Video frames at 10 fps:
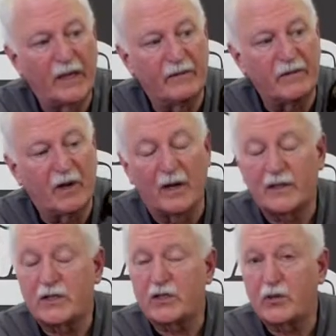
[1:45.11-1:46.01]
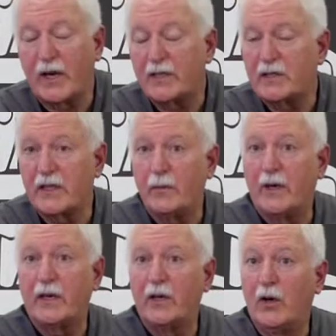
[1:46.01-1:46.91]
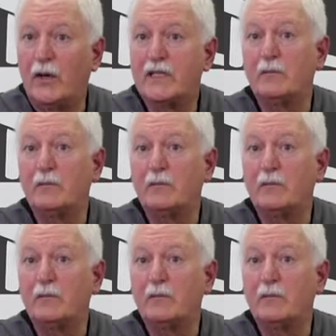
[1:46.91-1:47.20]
if a dog is stressed, they want to know as